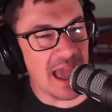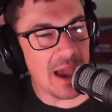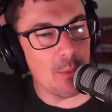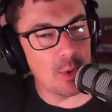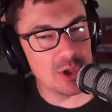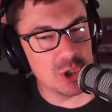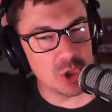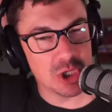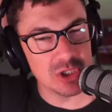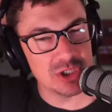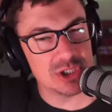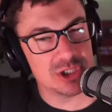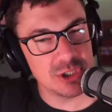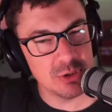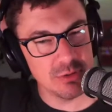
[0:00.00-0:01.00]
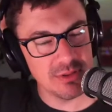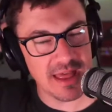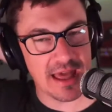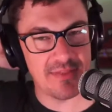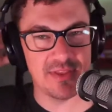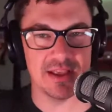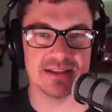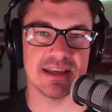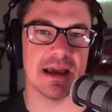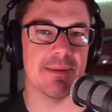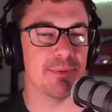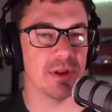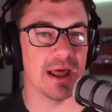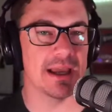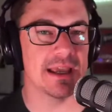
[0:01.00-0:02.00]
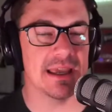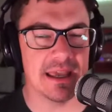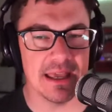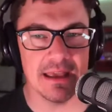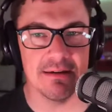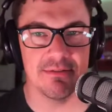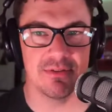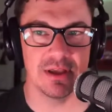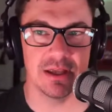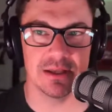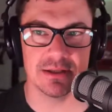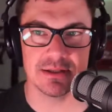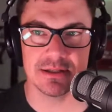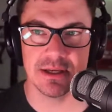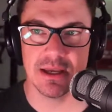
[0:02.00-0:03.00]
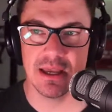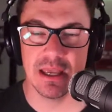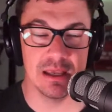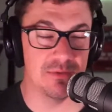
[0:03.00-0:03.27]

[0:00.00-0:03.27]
And when you can do that, the example I give is,